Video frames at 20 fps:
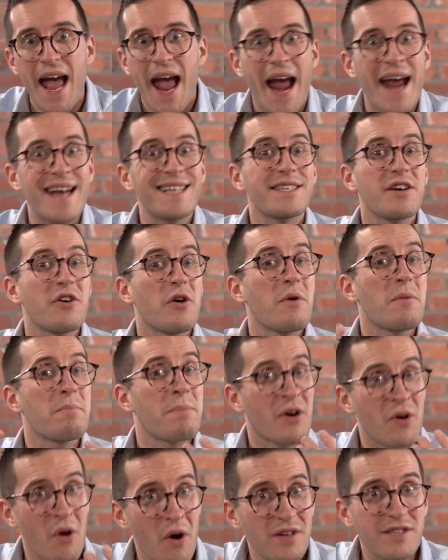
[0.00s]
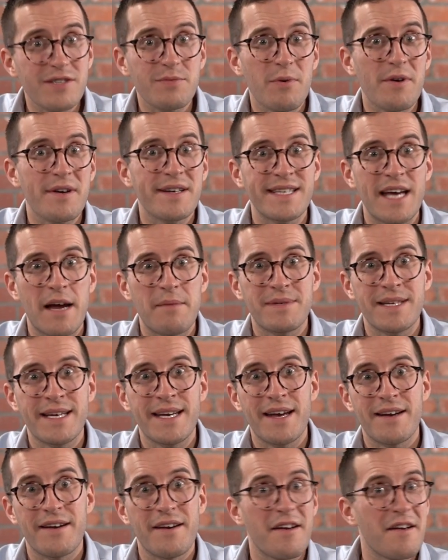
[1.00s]
And because we're adapting
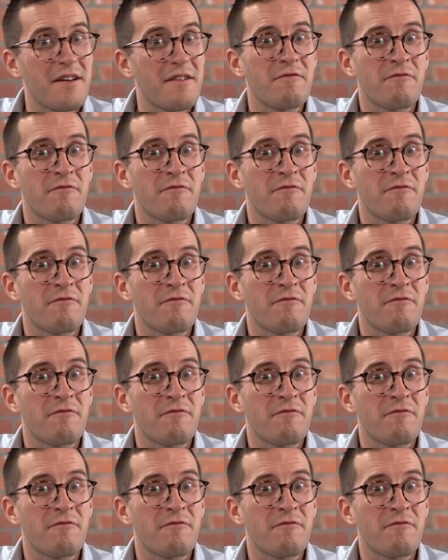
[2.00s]
it,